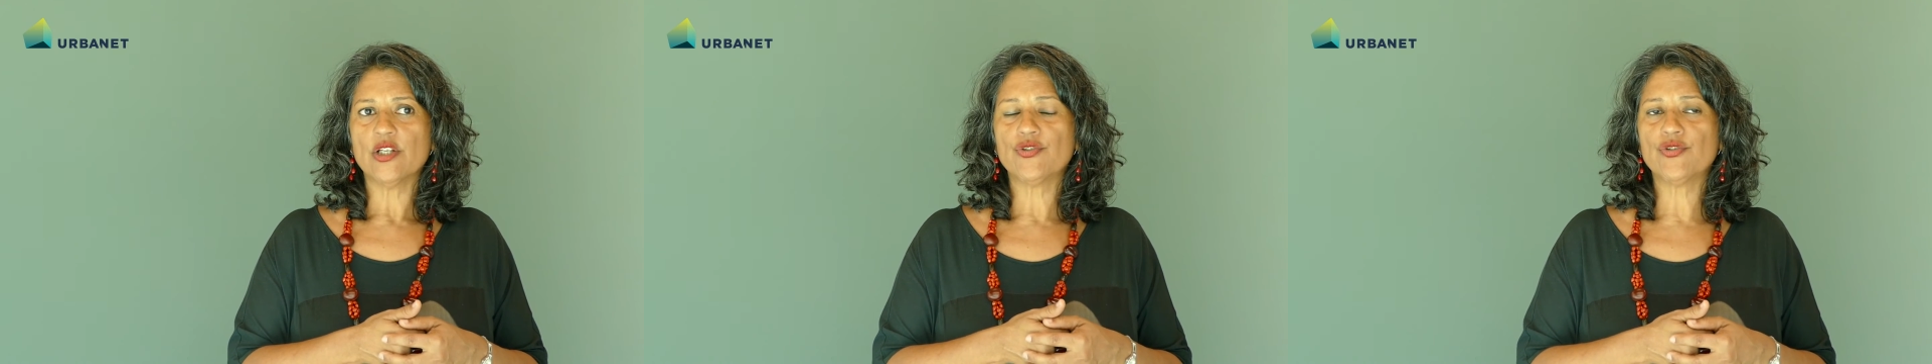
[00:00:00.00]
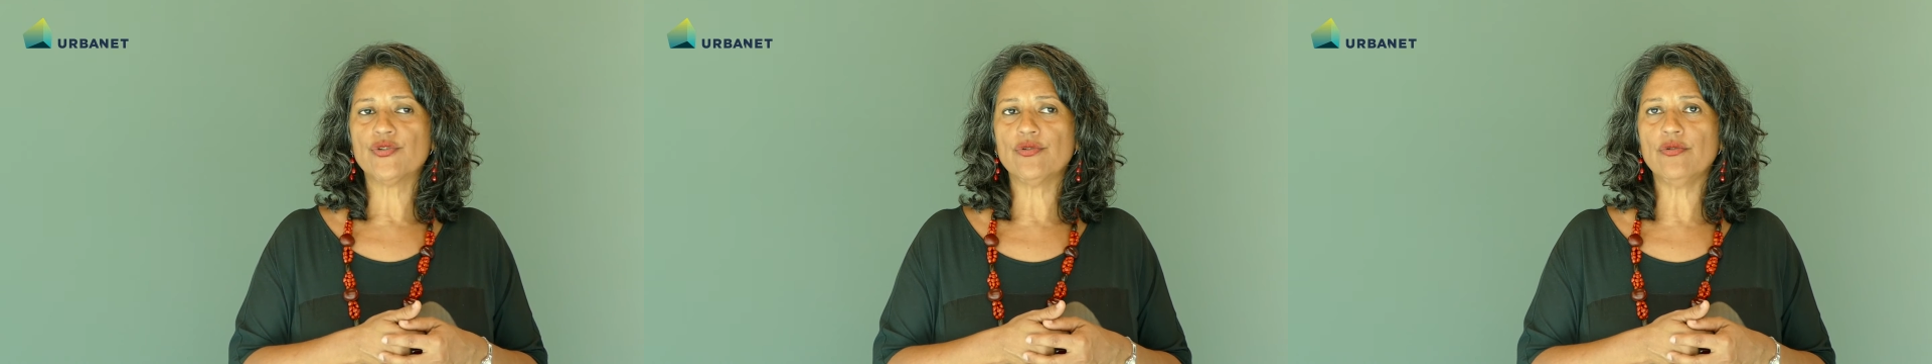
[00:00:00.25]

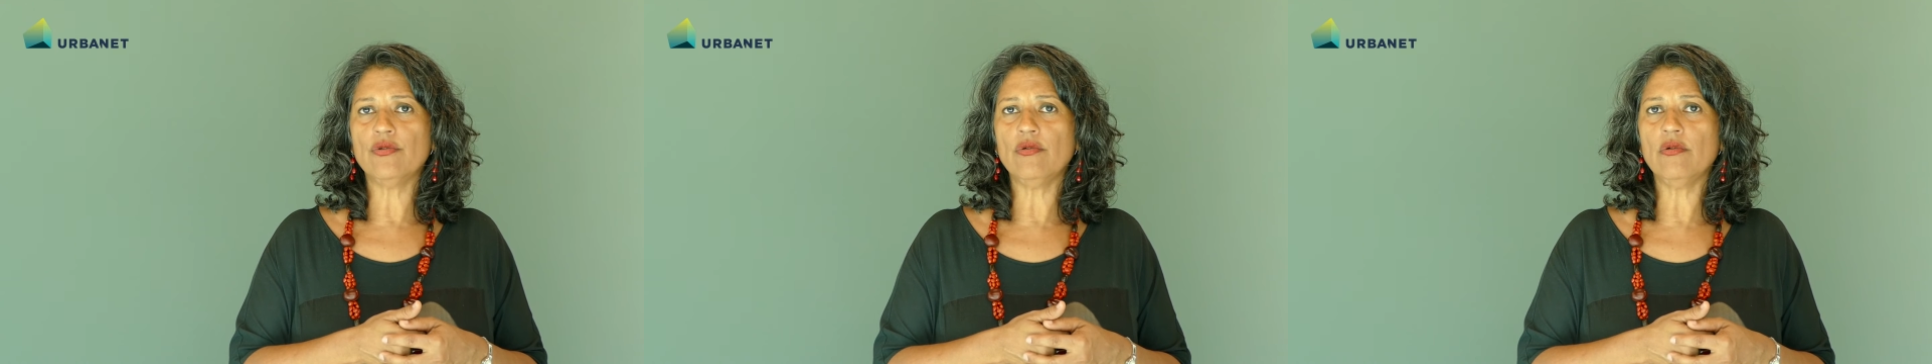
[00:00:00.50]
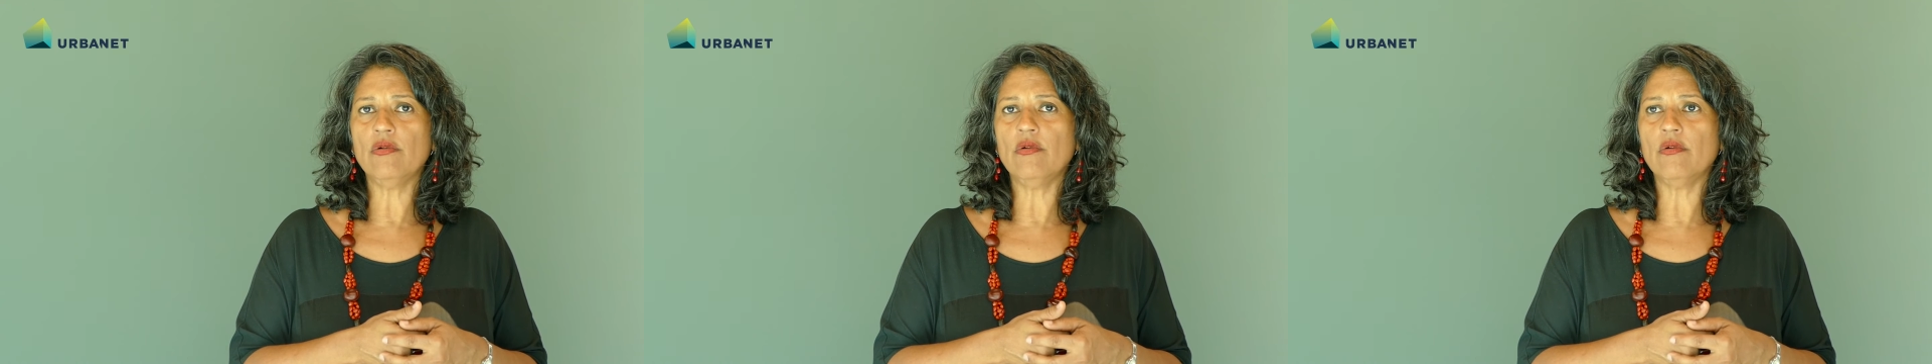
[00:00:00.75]

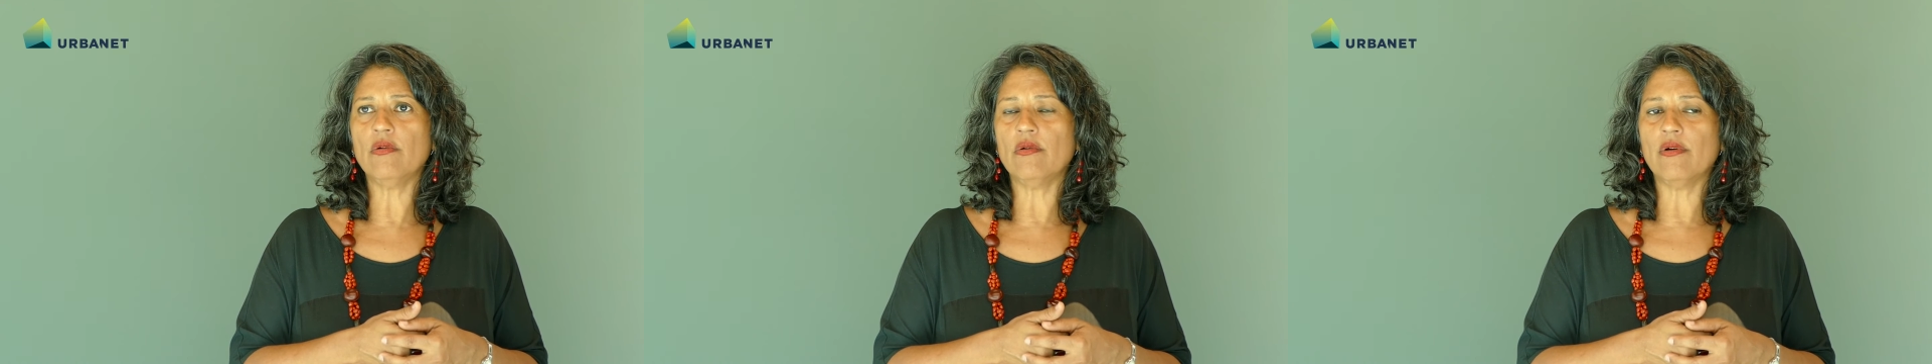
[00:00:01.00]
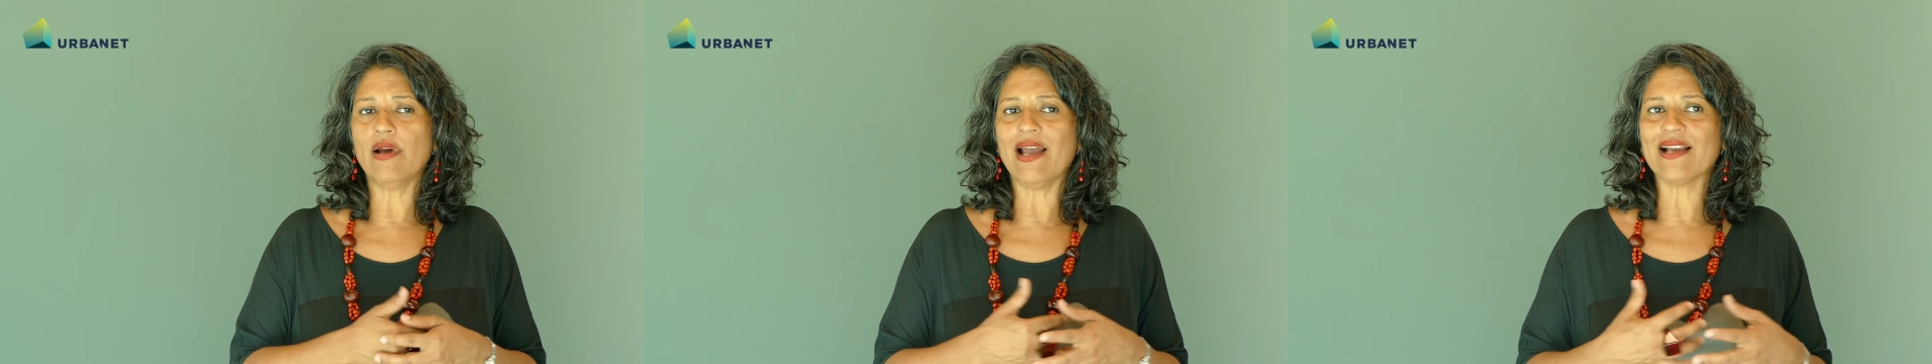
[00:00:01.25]
to
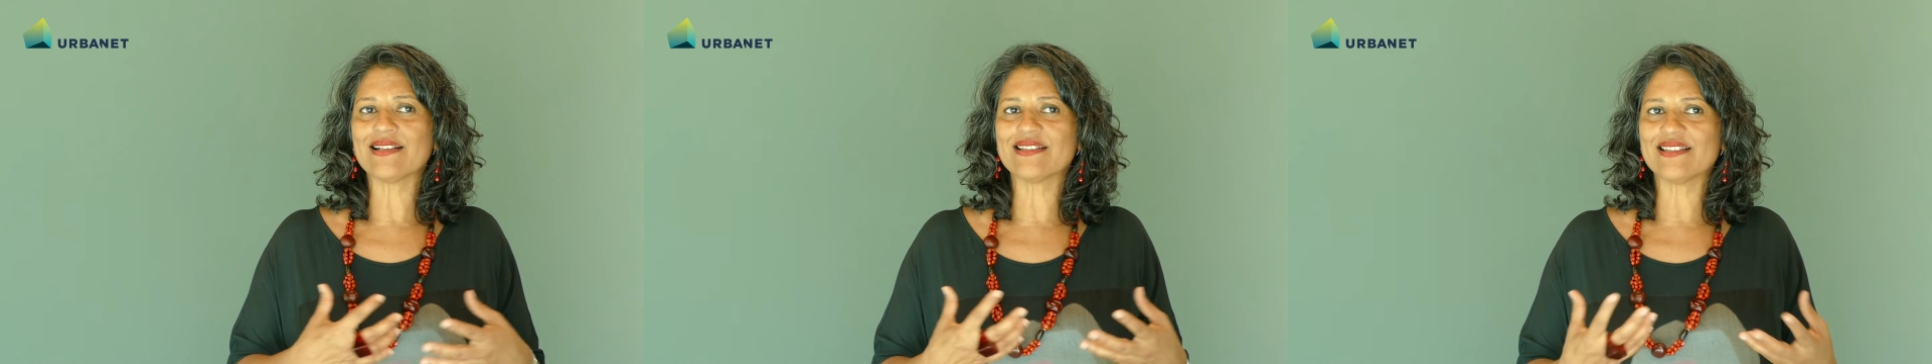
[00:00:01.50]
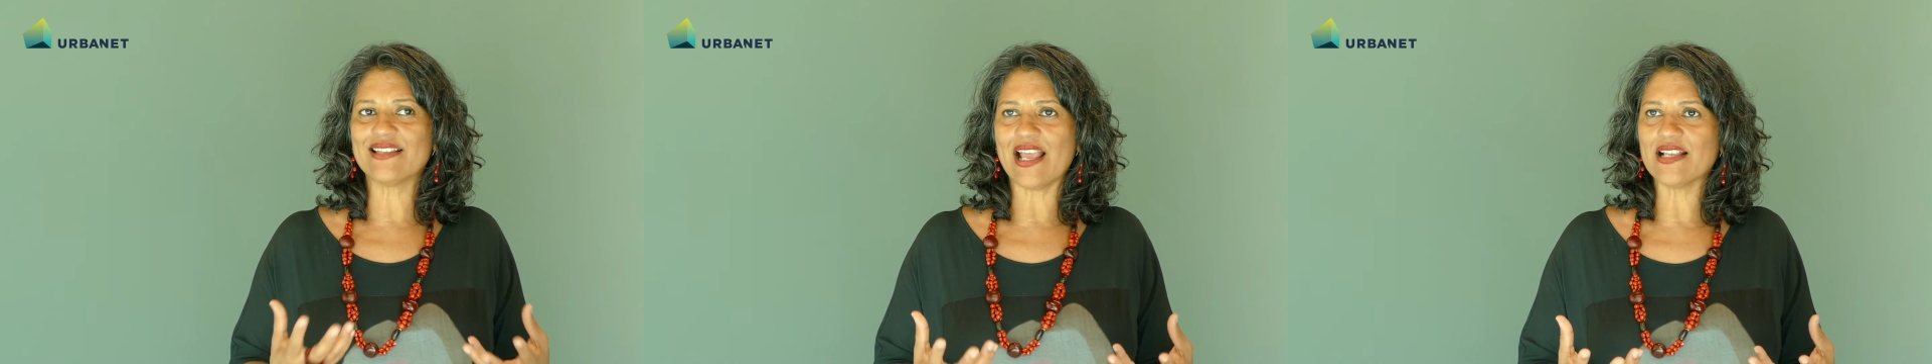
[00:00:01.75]

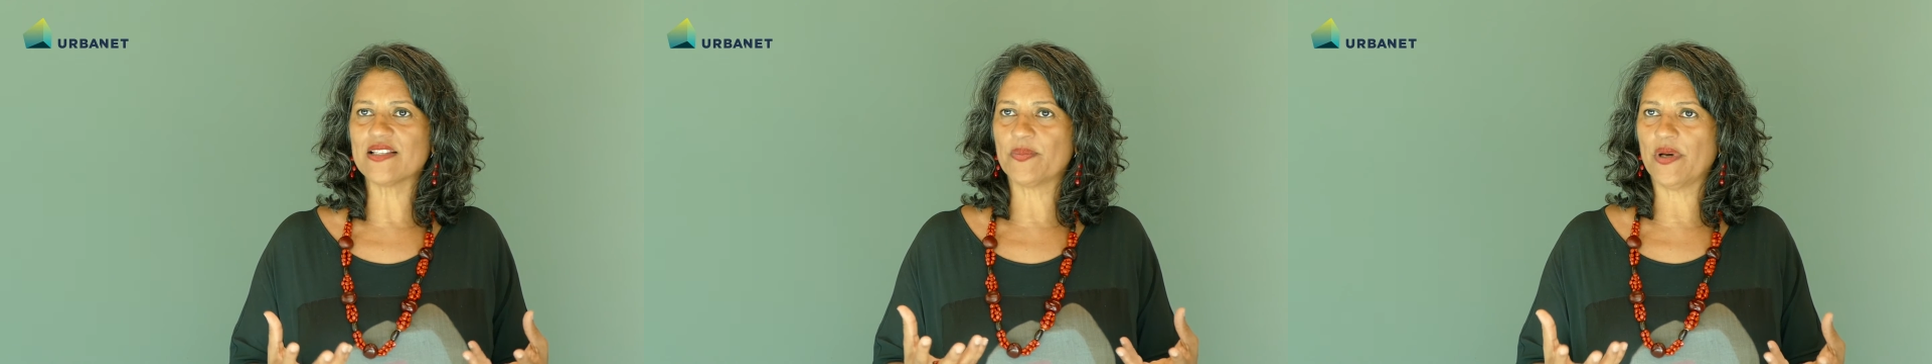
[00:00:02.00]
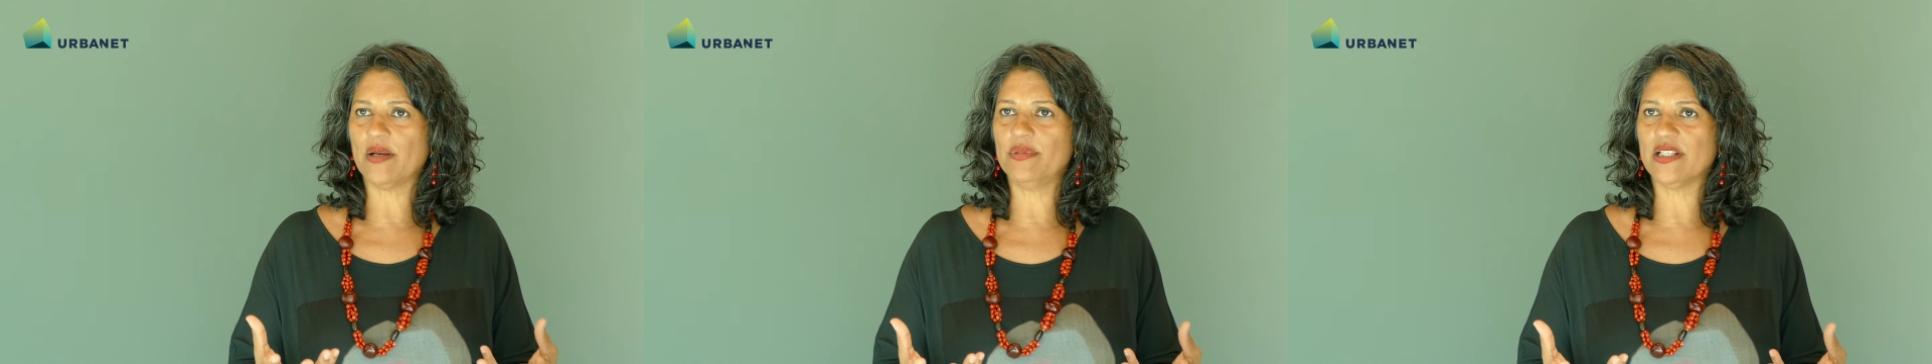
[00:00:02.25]
access
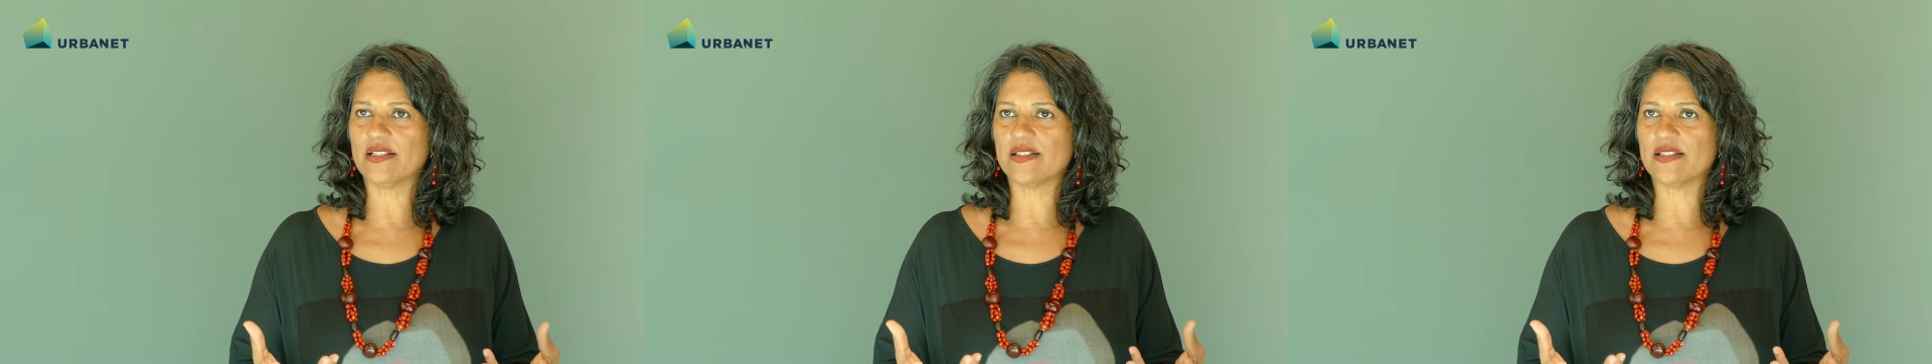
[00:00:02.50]
public